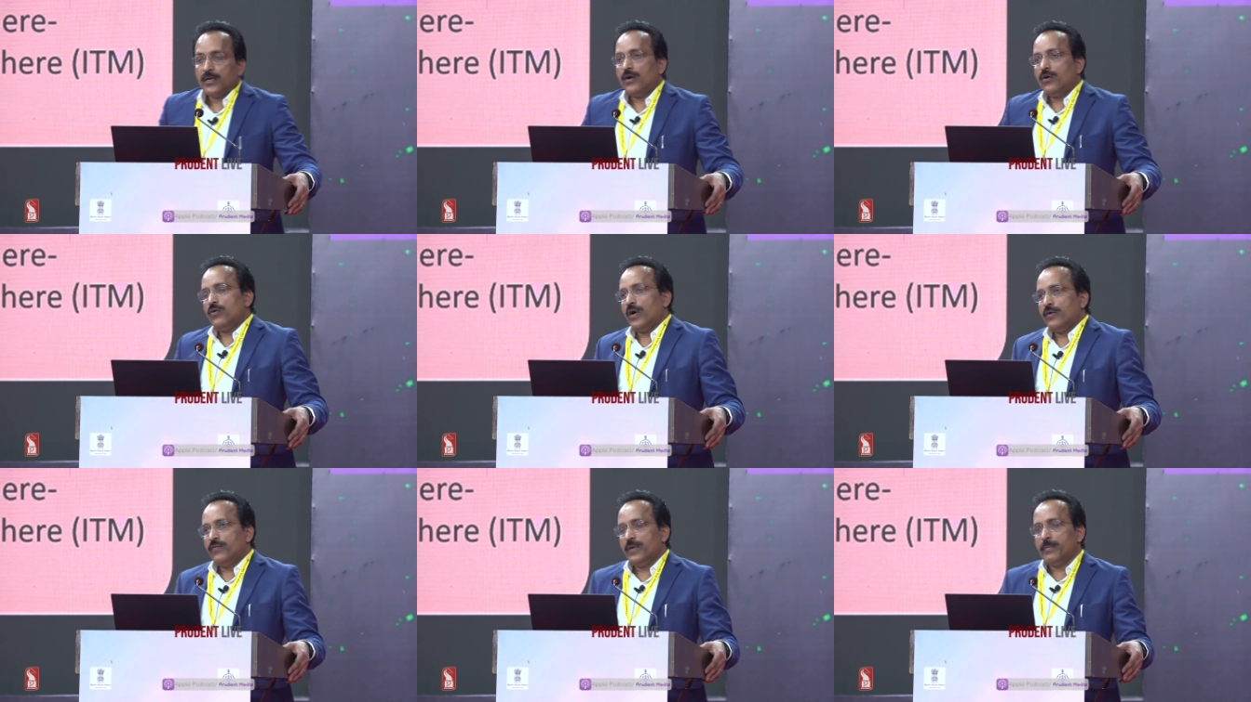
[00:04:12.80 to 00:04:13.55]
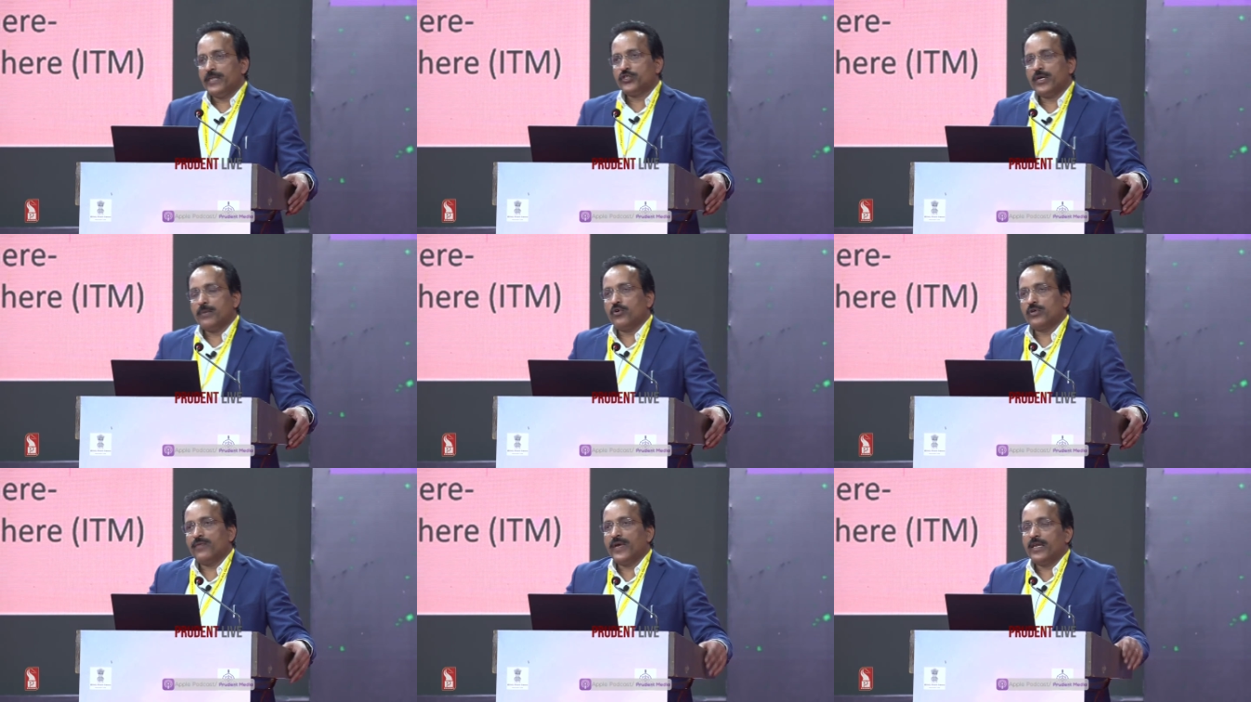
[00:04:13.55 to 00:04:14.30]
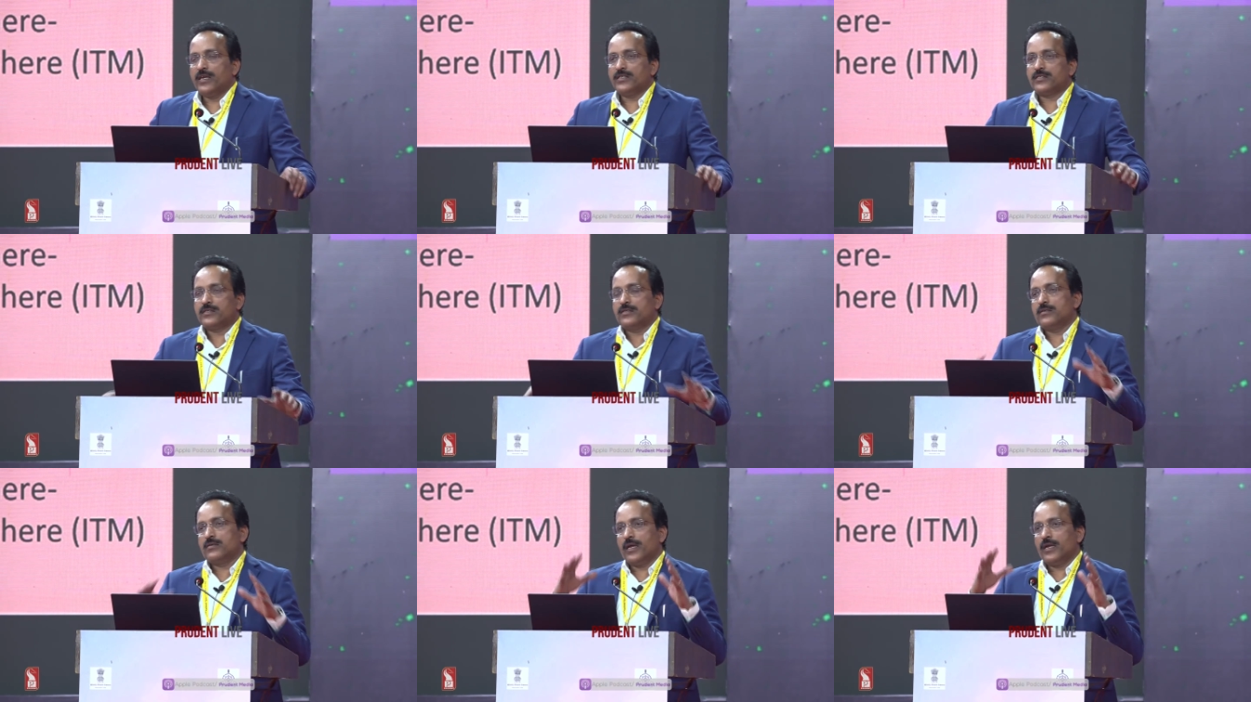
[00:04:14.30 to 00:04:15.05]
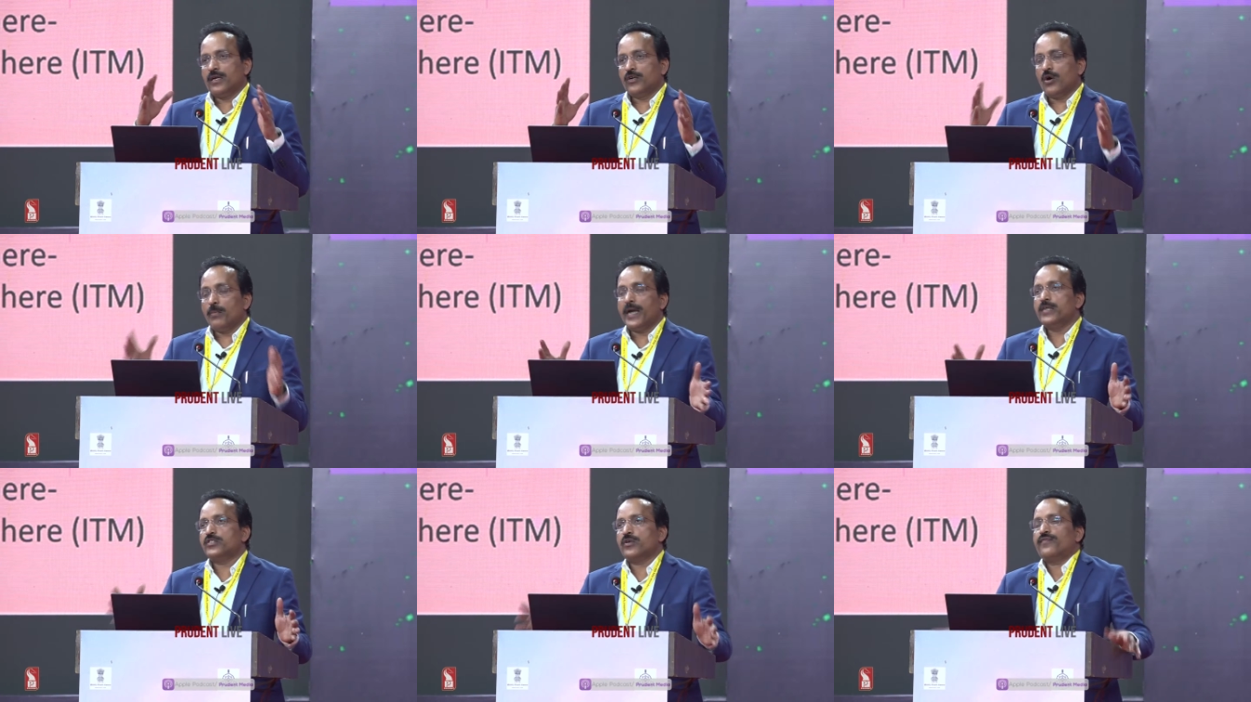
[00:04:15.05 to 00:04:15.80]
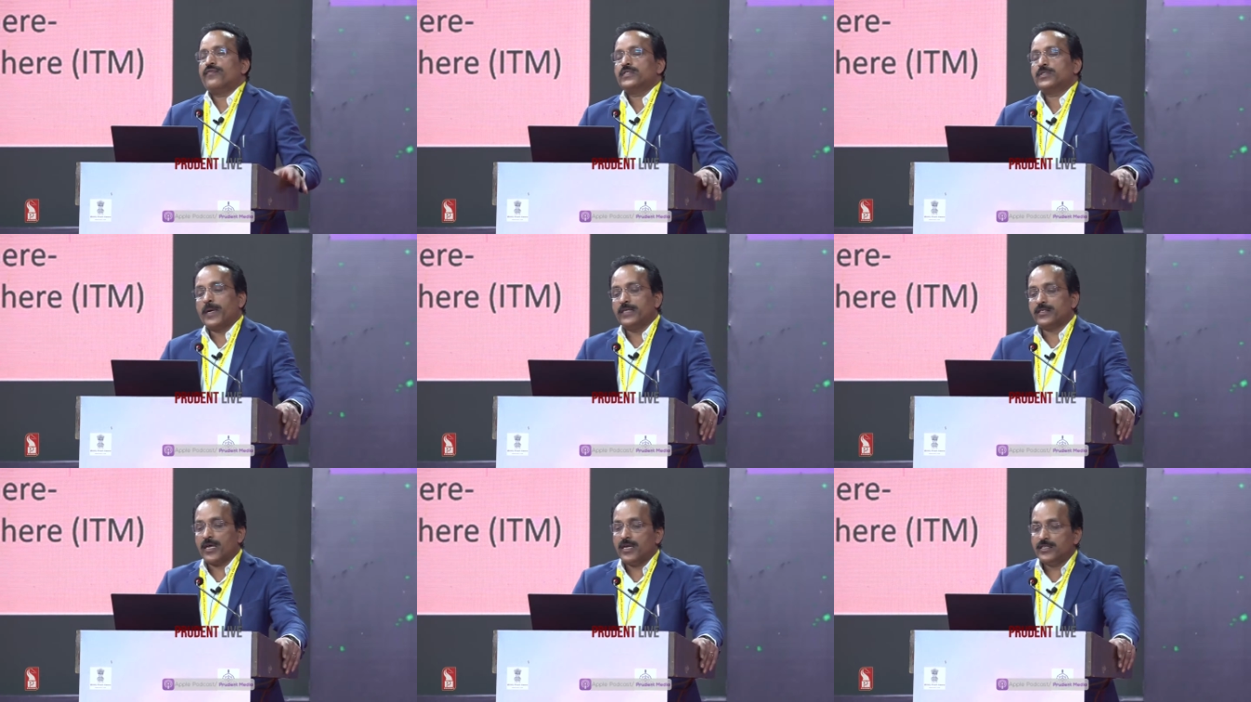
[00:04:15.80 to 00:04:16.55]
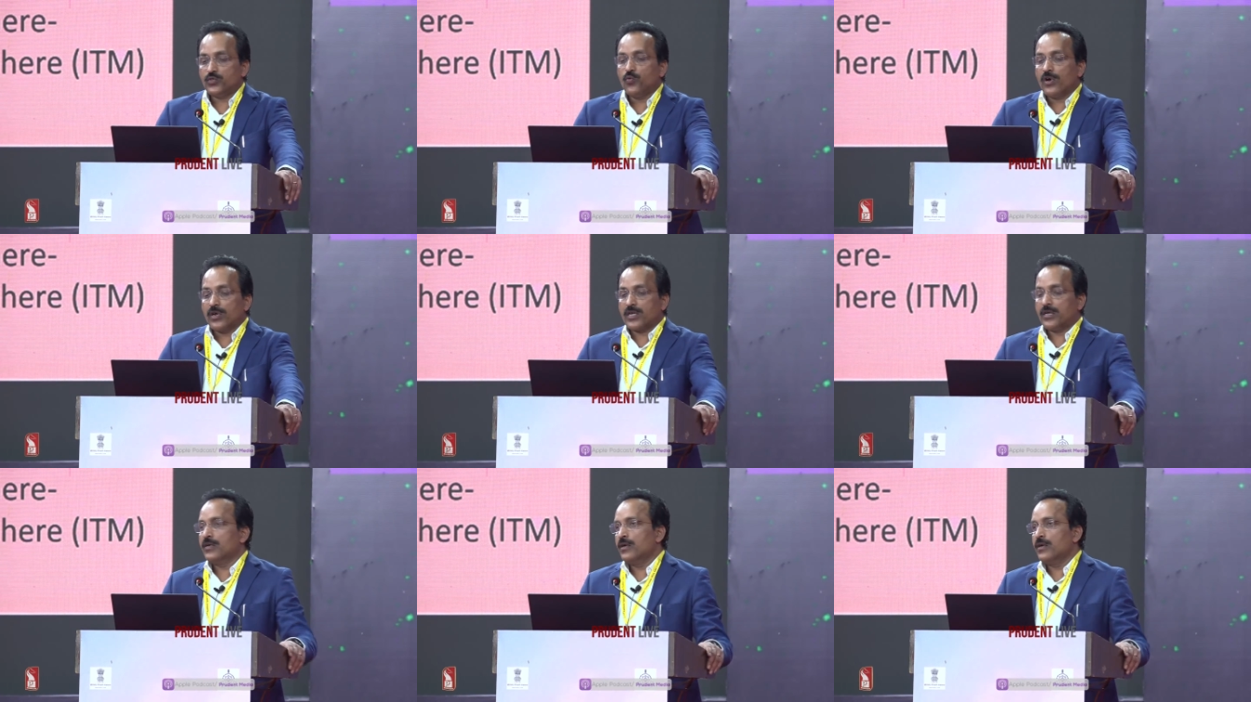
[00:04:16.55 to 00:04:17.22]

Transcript: Now we mentioned about the various domains of space science work